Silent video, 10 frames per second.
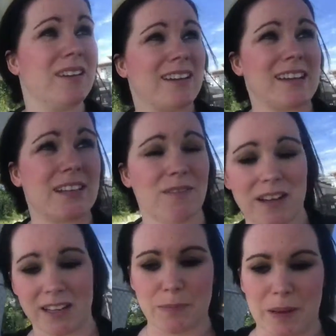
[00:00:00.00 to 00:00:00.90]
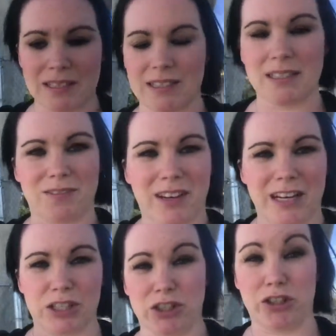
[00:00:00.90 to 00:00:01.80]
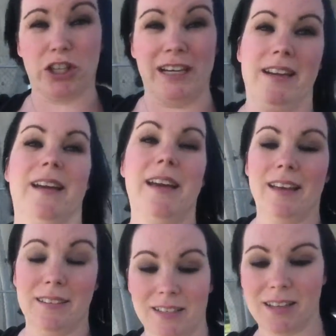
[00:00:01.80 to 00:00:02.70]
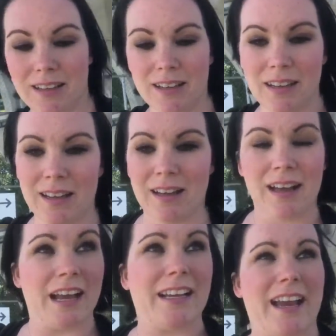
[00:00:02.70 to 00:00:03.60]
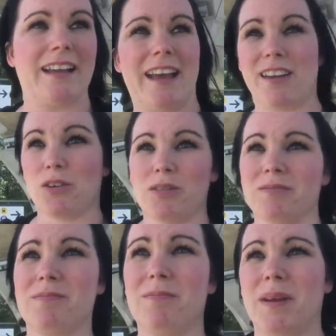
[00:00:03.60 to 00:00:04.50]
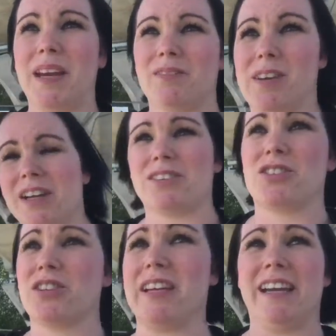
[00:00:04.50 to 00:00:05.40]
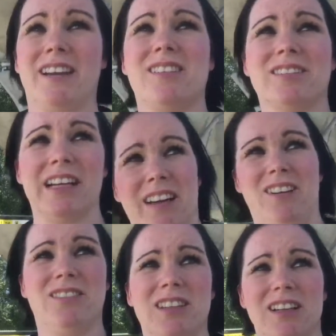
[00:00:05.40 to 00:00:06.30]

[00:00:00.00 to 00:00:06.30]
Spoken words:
because I'm finding the bus is very jerky and I can't handle being very jerky right now.